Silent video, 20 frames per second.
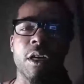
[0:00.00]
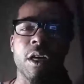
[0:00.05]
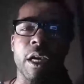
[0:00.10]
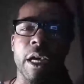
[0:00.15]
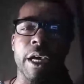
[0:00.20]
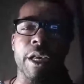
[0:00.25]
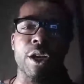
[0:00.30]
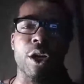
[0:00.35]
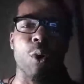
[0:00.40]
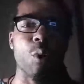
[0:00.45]

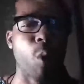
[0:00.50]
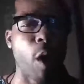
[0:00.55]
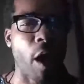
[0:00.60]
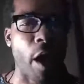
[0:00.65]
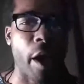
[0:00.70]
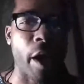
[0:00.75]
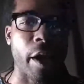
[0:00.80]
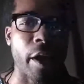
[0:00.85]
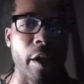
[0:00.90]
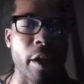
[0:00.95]
in a
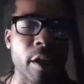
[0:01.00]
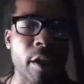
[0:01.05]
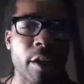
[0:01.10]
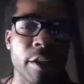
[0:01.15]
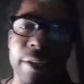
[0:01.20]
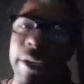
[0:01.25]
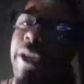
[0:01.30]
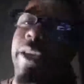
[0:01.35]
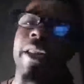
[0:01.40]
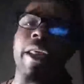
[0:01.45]
way
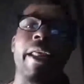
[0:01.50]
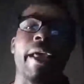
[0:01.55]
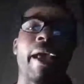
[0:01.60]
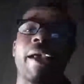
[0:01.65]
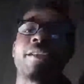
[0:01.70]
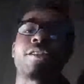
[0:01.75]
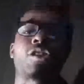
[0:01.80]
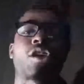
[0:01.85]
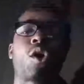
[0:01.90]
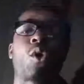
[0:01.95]
that it
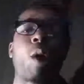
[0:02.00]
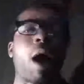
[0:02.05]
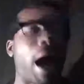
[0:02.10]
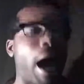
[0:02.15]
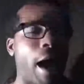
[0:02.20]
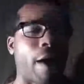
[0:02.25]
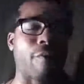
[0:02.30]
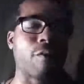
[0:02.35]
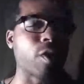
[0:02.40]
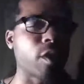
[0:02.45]
ain't so
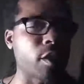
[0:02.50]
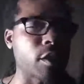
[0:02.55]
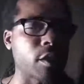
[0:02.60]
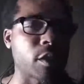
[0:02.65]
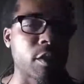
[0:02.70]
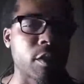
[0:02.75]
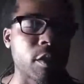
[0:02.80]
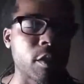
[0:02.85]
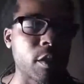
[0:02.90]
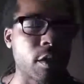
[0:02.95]
obvious.
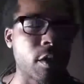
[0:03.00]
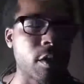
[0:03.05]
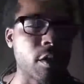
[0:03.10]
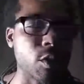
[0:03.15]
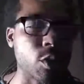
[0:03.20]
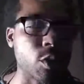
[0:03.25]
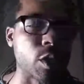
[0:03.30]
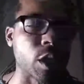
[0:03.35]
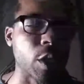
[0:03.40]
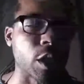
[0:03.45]
You
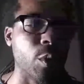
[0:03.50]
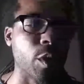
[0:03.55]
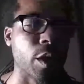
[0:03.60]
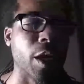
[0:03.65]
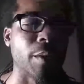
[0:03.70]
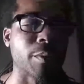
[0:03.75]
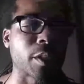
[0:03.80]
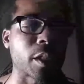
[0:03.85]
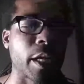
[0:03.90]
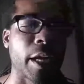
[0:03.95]
see what
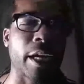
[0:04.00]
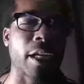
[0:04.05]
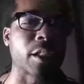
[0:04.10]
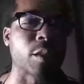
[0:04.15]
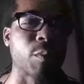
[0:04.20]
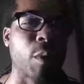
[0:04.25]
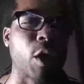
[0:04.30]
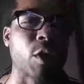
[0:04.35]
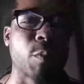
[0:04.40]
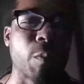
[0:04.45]
I'm saying? Because
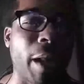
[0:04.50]
most